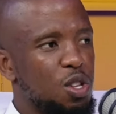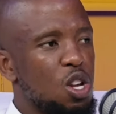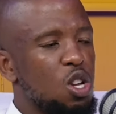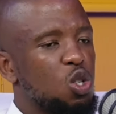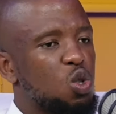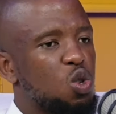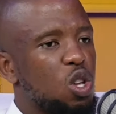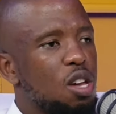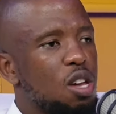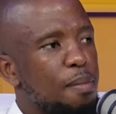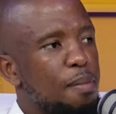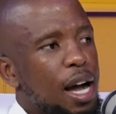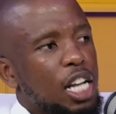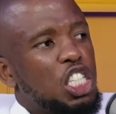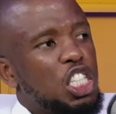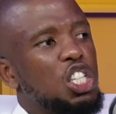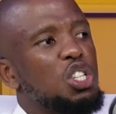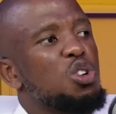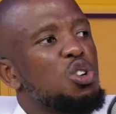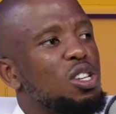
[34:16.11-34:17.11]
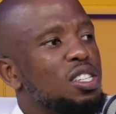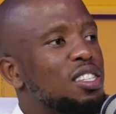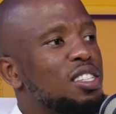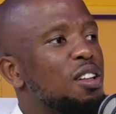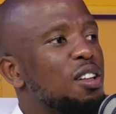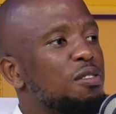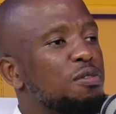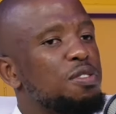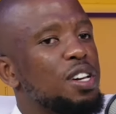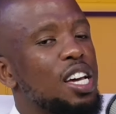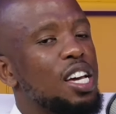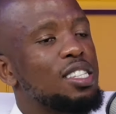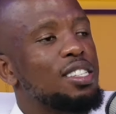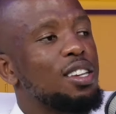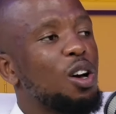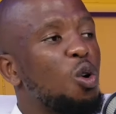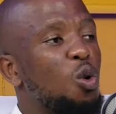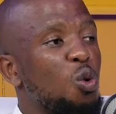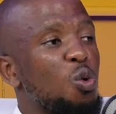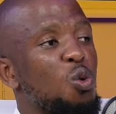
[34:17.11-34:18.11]
So imagine yourself as a
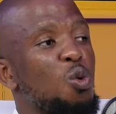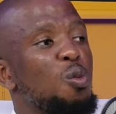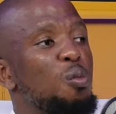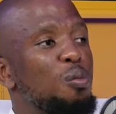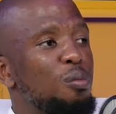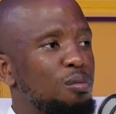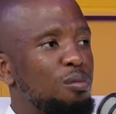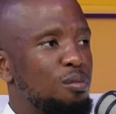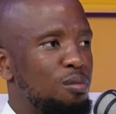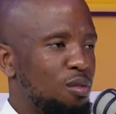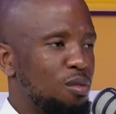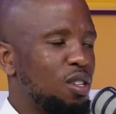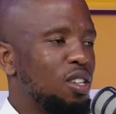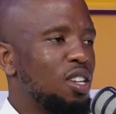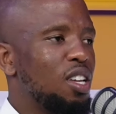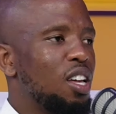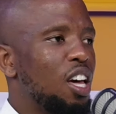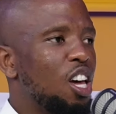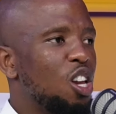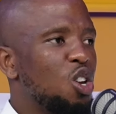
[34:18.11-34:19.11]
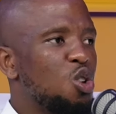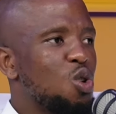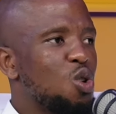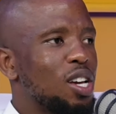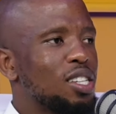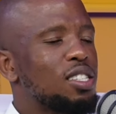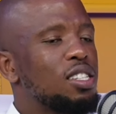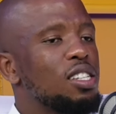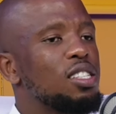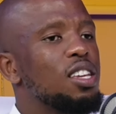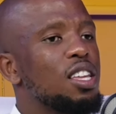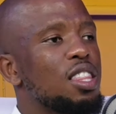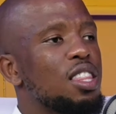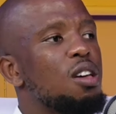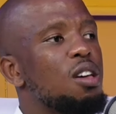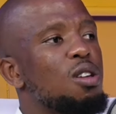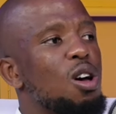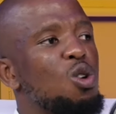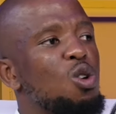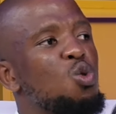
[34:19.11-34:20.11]
groom and you are sitting there,
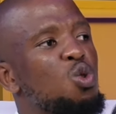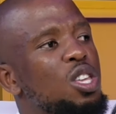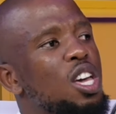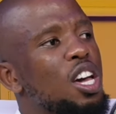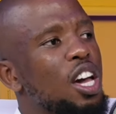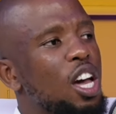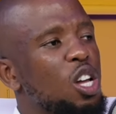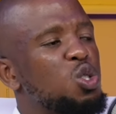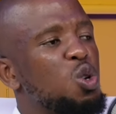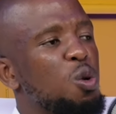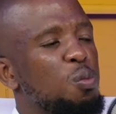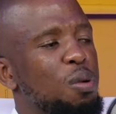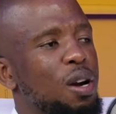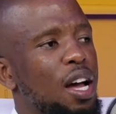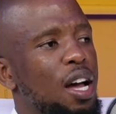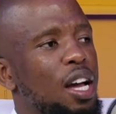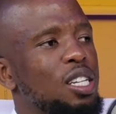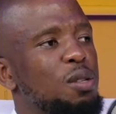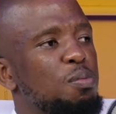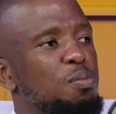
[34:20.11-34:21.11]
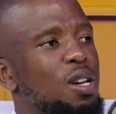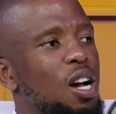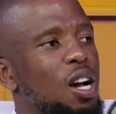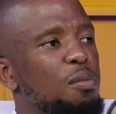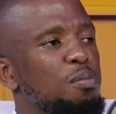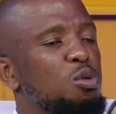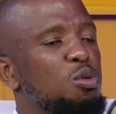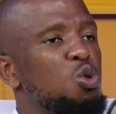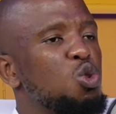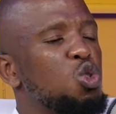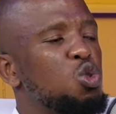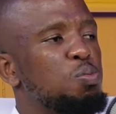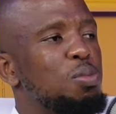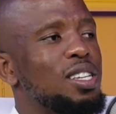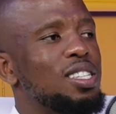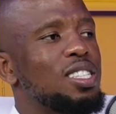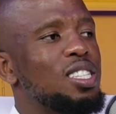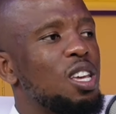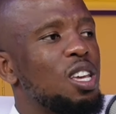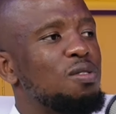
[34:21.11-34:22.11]
you're looking at your bride being abused,
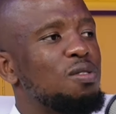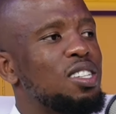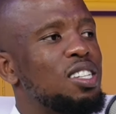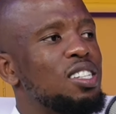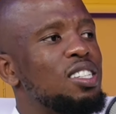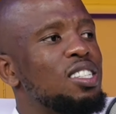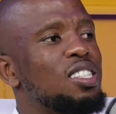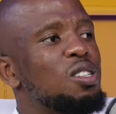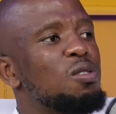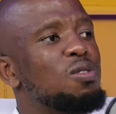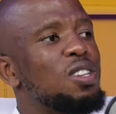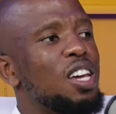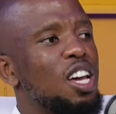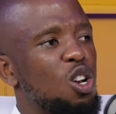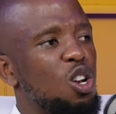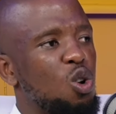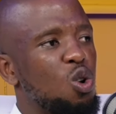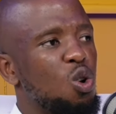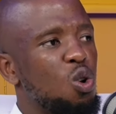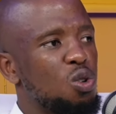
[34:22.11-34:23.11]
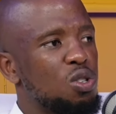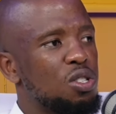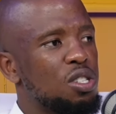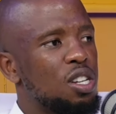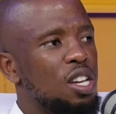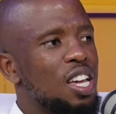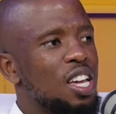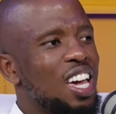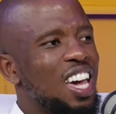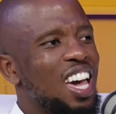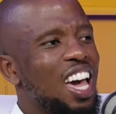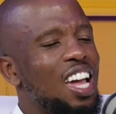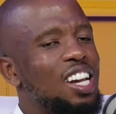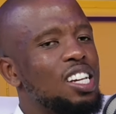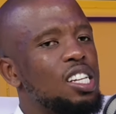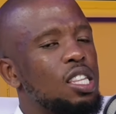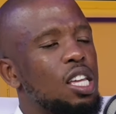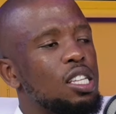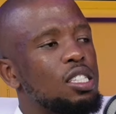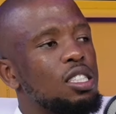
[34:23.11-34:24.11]
perceived, deceived, and lost. Mm. And
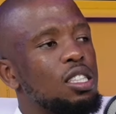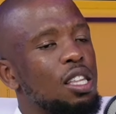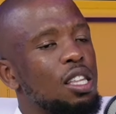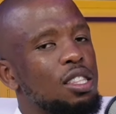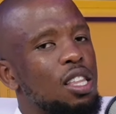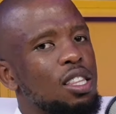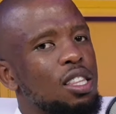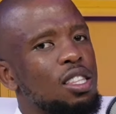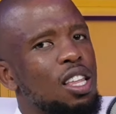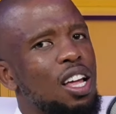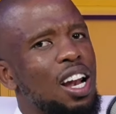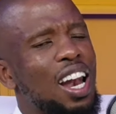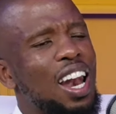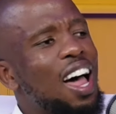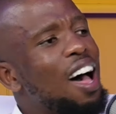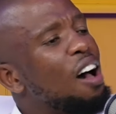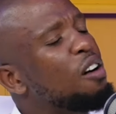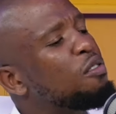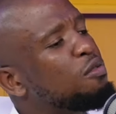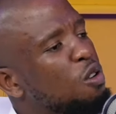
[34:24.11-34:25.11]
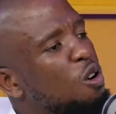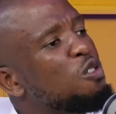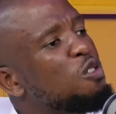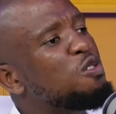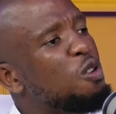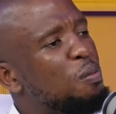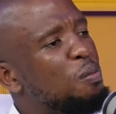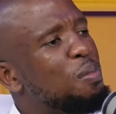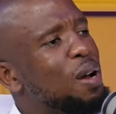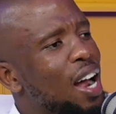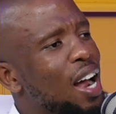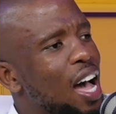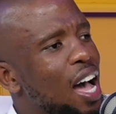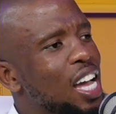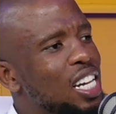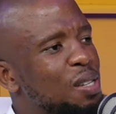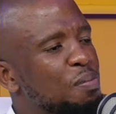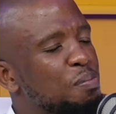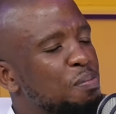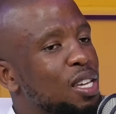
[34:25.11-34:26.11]
the, the, the, the, love of your
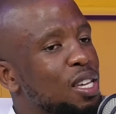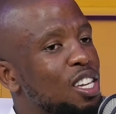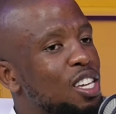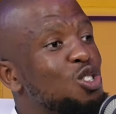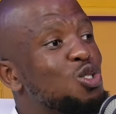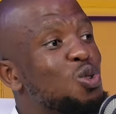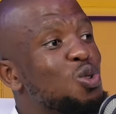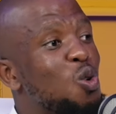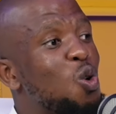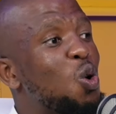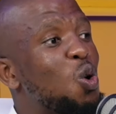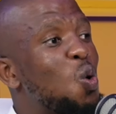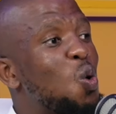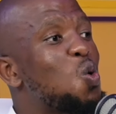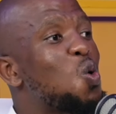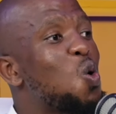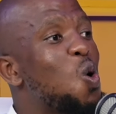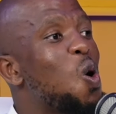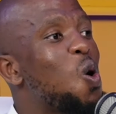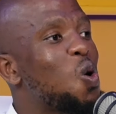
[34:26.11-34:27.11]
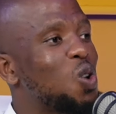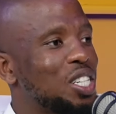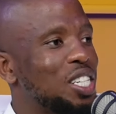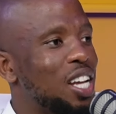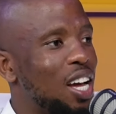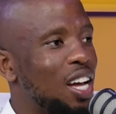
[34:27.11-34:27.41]
bride begins to grow colder